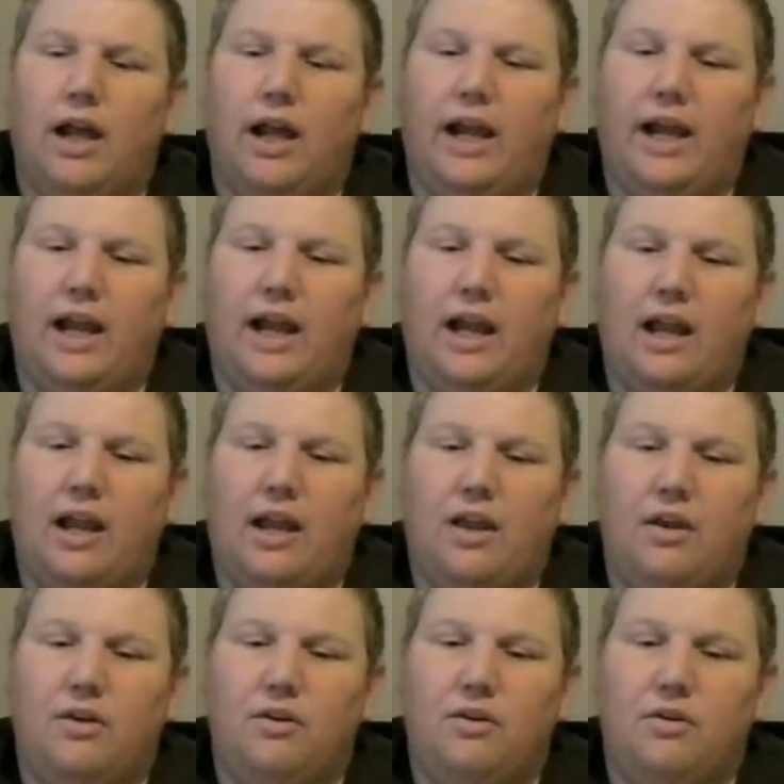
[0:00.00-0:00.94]

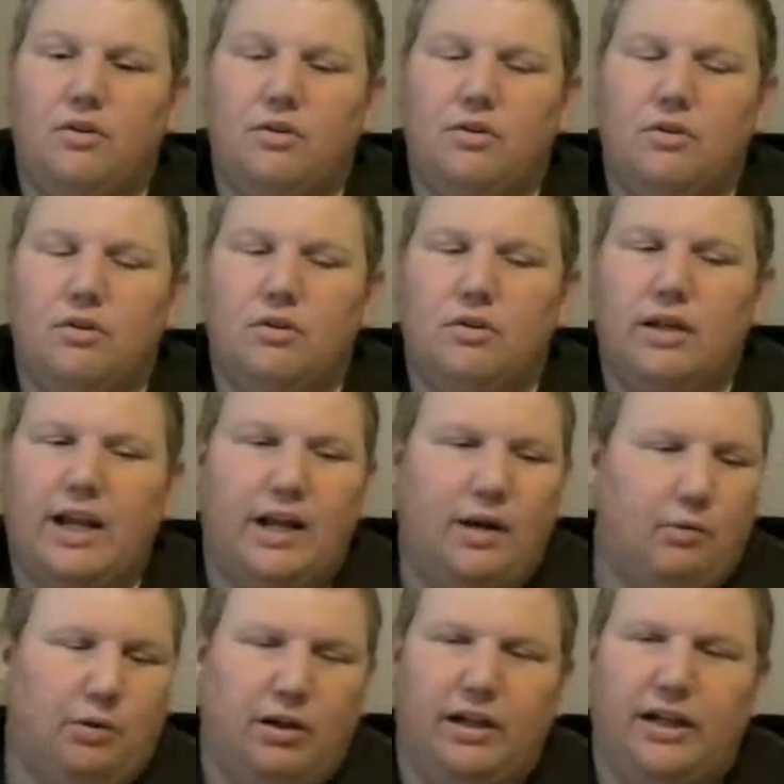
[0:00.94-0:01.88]
And they
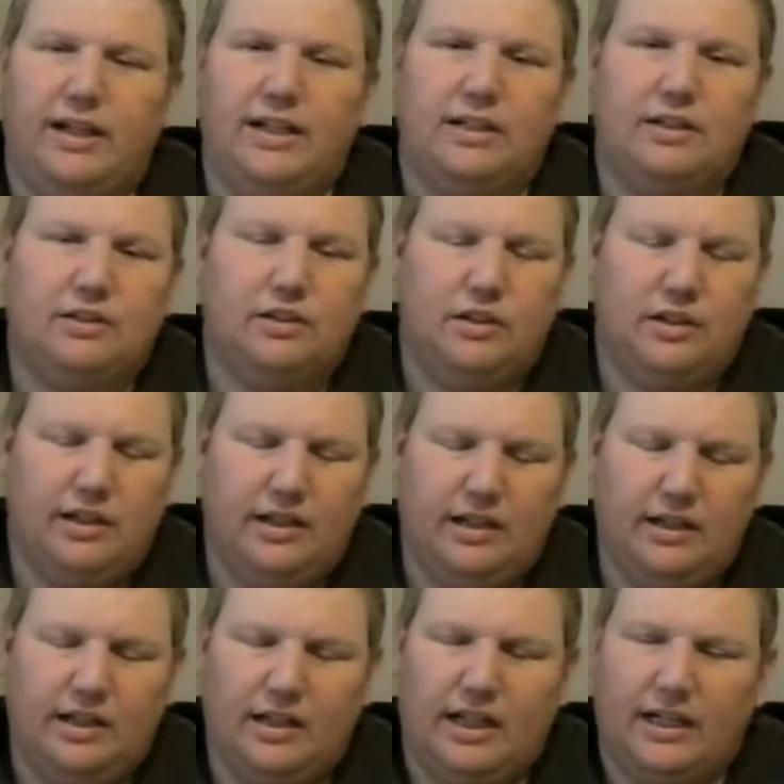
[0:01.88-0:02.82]
didn't want to end
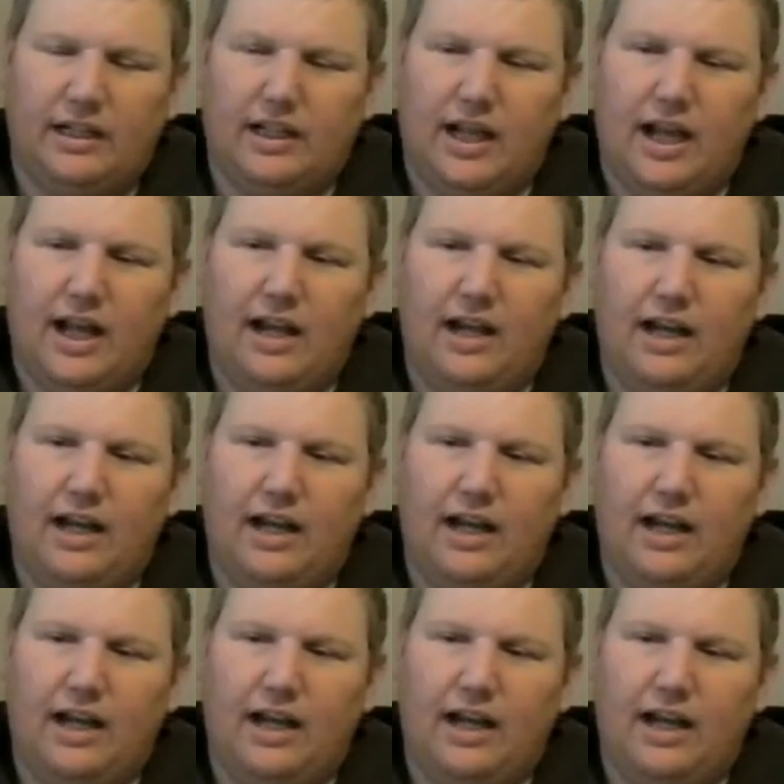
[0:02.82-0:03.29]
it like that.